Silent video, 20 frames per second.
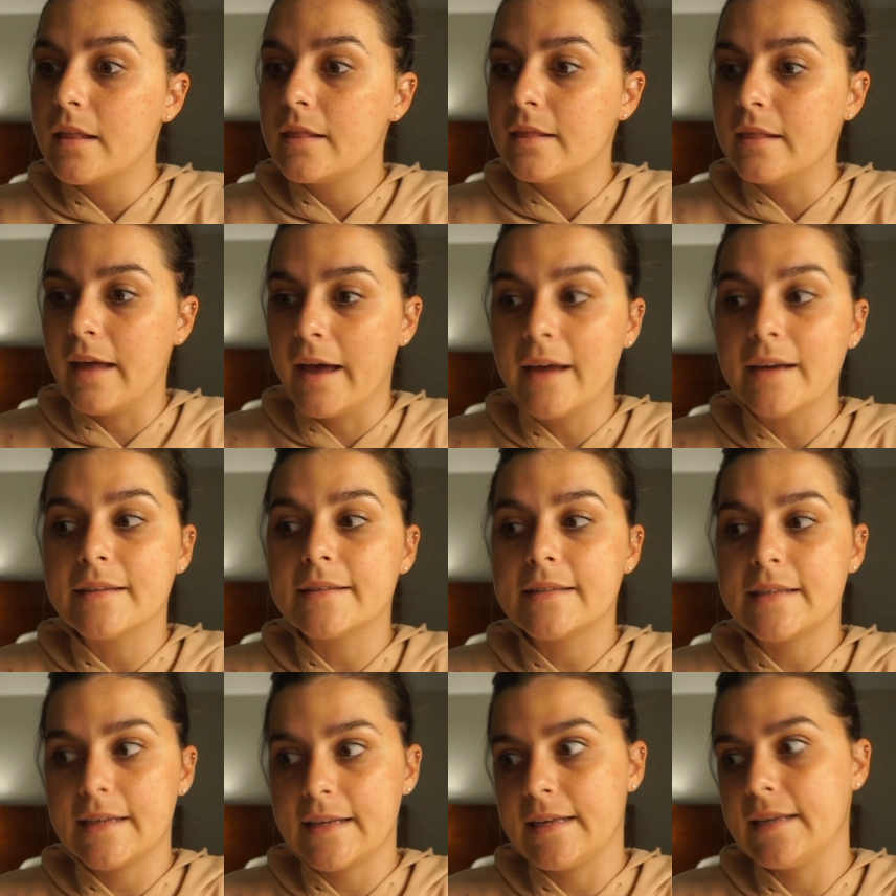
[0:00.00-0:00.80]
That is
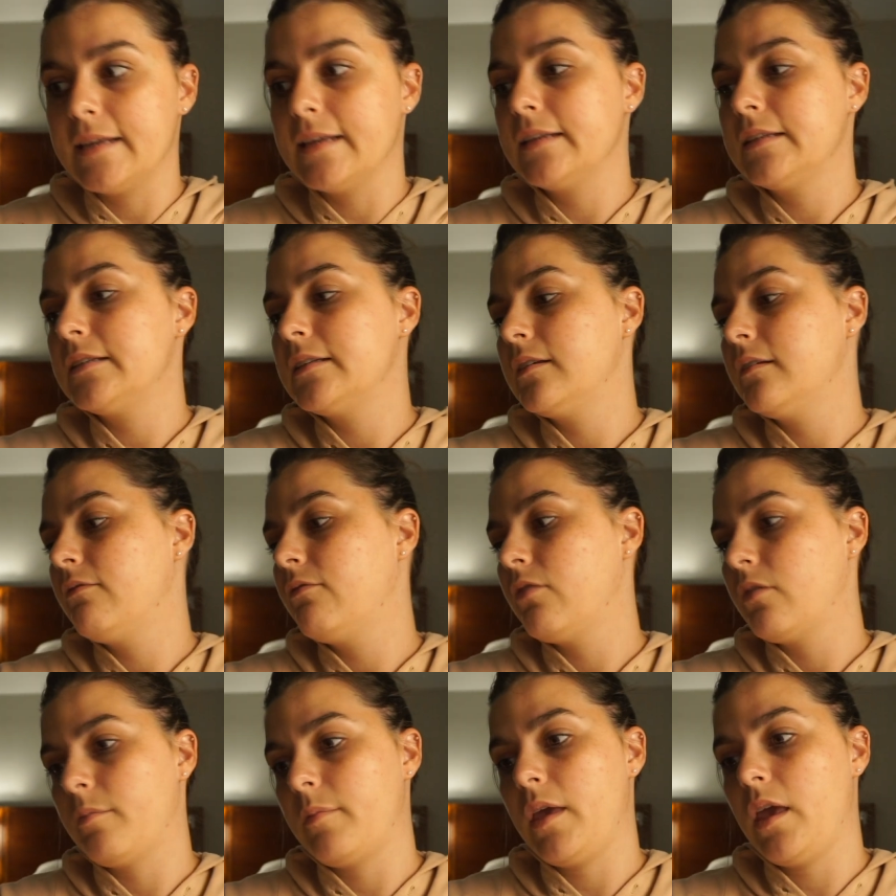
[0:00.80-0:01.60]
it
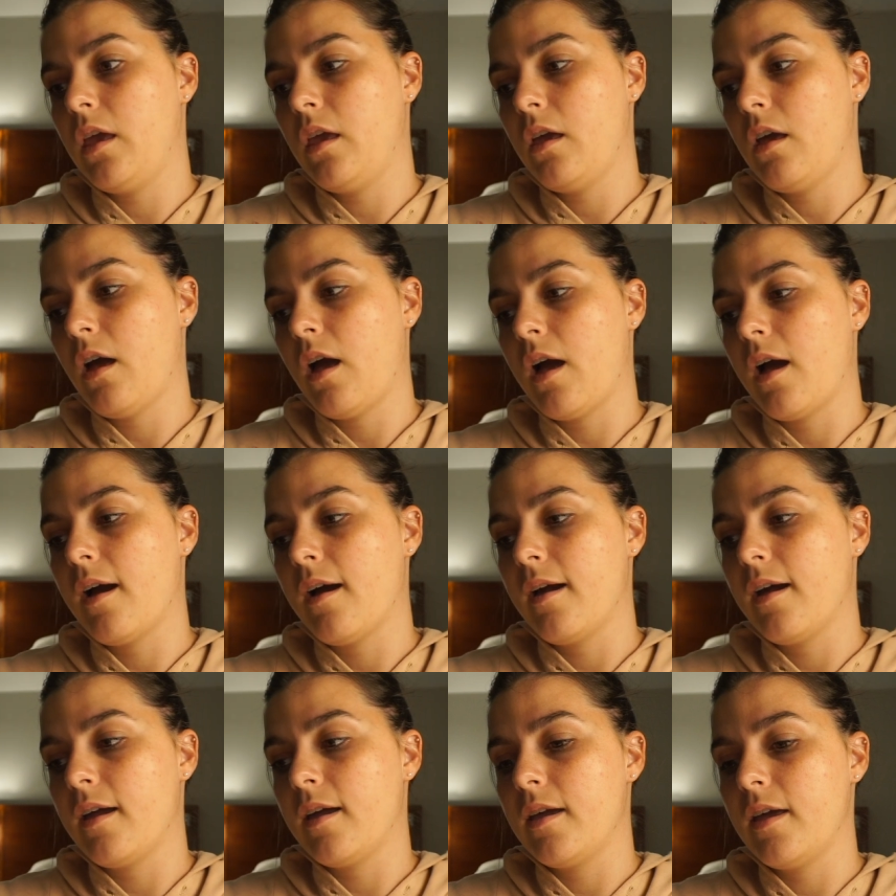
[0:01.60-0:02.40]
for me.
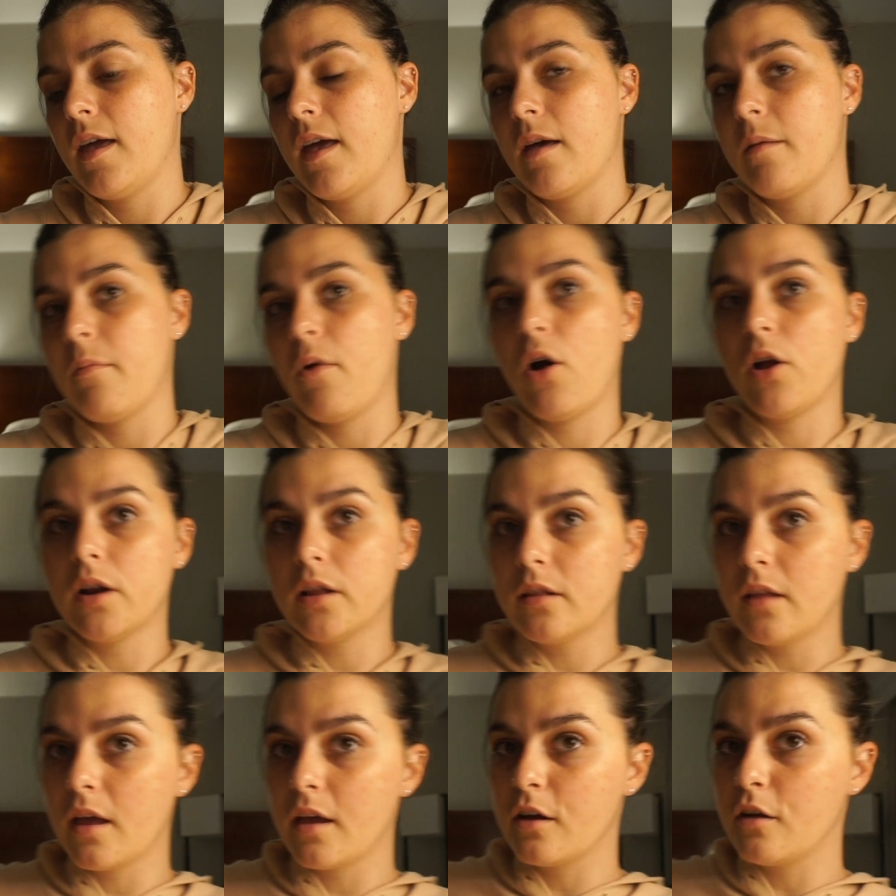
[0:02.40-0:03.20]
I am on a
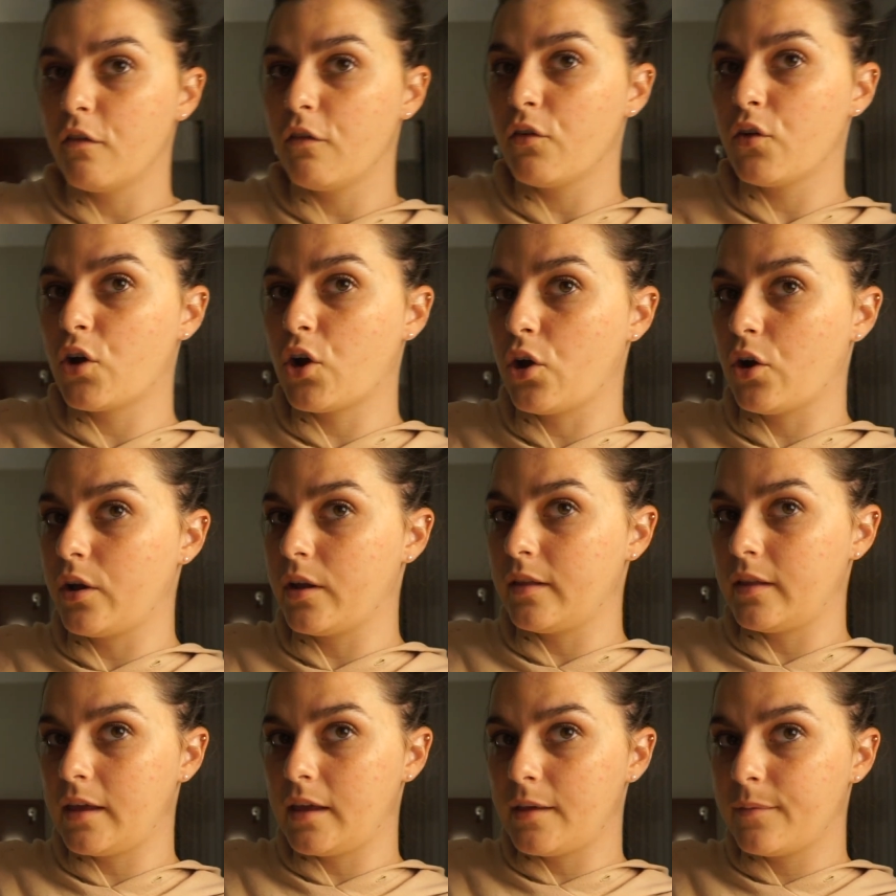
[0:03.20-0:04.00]
layover
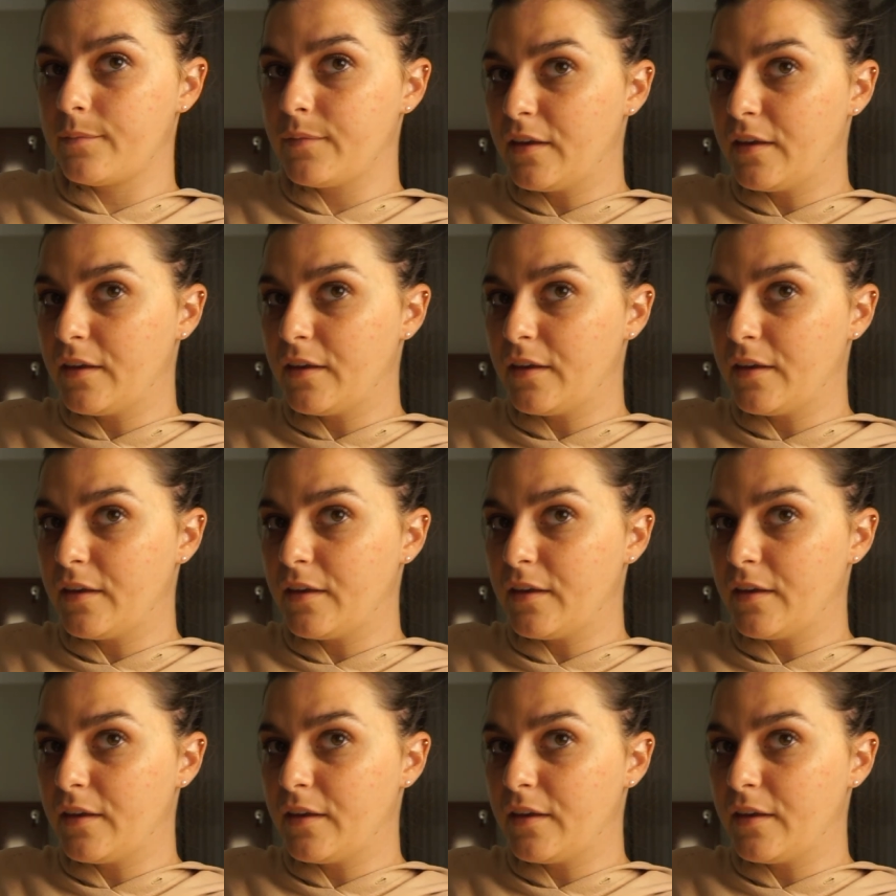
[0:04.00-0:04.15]
currently.